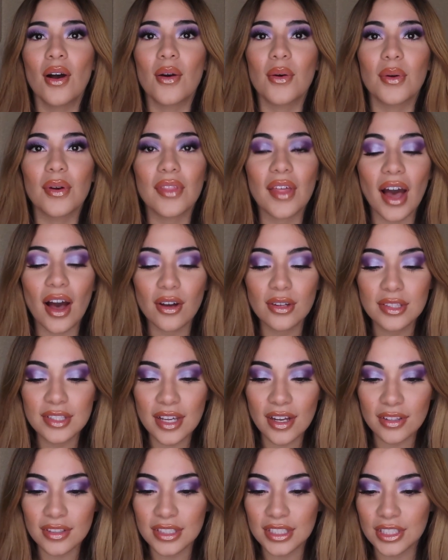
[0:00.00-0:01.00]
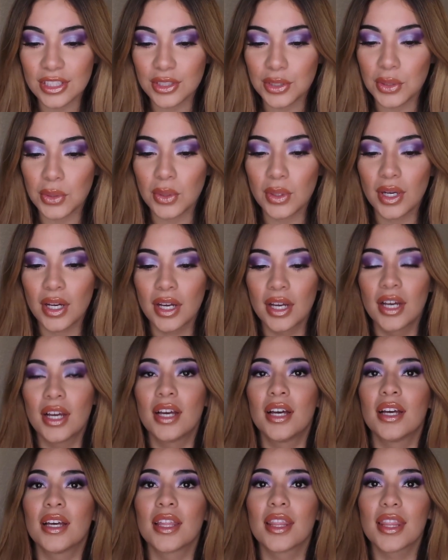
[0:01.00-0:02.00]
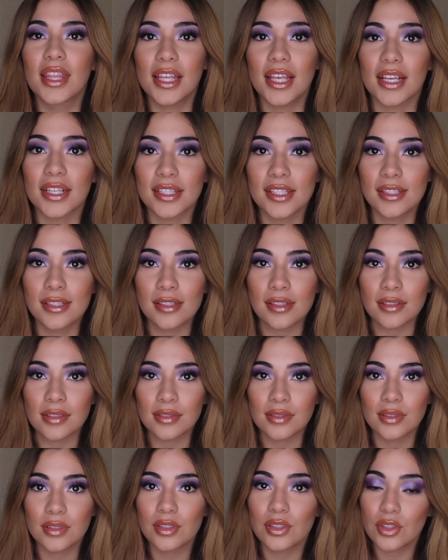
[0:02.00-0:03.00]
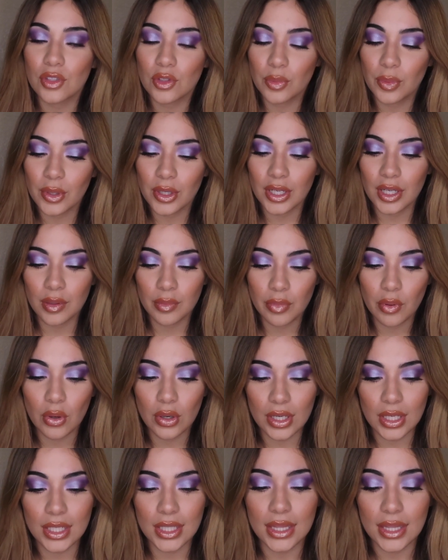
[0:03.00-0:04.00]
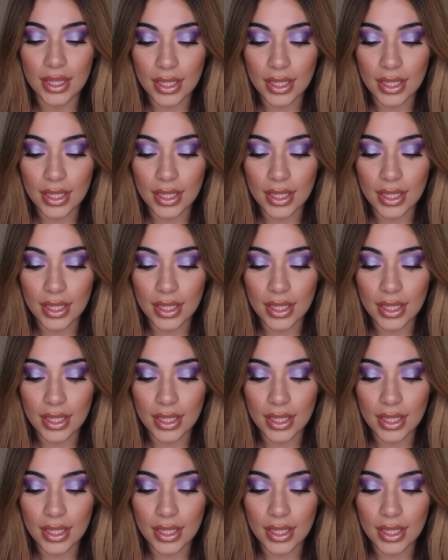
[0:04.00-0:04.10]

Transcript: without telling you this super important